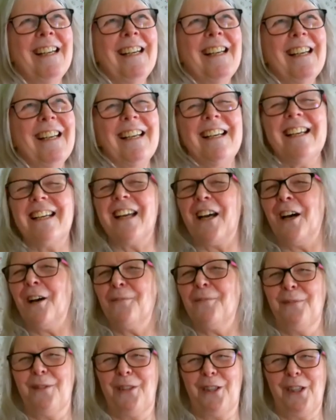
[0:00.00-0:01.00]
here
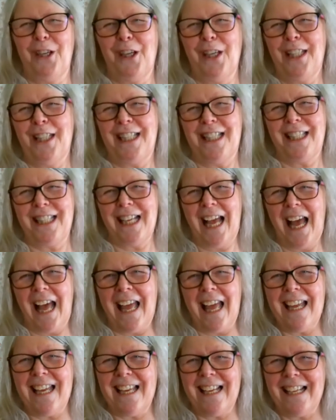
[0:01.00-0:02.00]
comes the
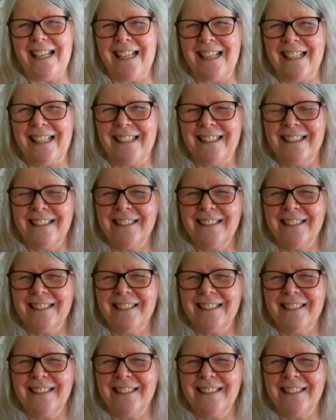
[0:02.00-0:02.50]
tailor.